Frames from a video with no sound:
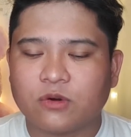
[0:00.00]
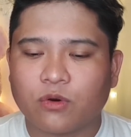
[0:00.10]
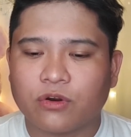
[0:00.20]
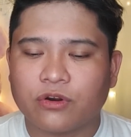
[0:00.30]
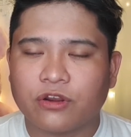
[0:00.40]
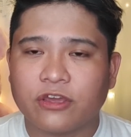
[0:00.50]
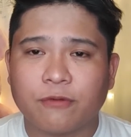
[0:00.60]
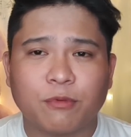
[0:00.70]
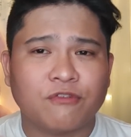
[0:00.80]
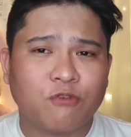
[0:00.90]
or
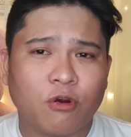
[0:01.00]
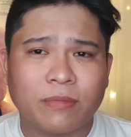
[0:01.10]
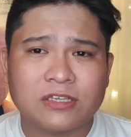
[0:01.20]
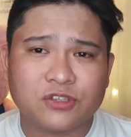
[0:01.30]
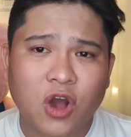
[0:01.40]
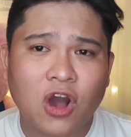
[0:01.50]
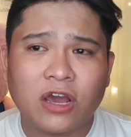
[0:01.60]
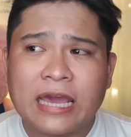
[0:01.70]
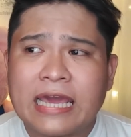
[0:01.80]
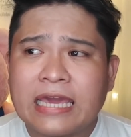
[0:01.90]
perform a
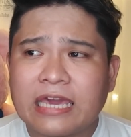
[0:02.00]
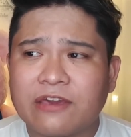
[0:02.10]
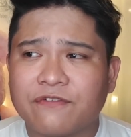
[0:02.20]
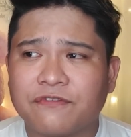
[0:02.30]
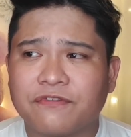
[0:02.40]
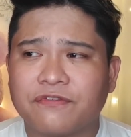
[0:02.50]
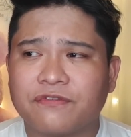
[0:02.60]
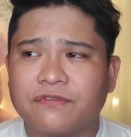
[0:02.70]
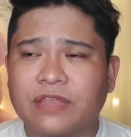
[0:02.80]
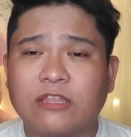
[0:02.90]
song if
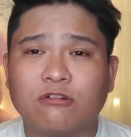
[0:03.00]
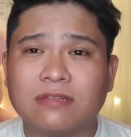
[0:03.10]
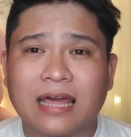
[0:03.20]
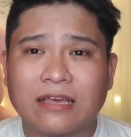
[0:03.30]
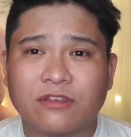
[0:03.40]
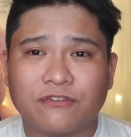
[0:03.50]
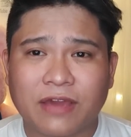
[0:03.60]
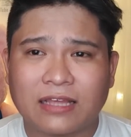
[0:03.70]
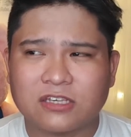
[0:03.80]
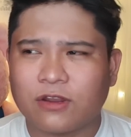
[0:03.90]
they don't like their
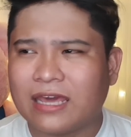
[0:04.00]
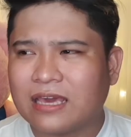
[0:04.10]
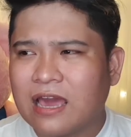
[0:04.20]
fans, or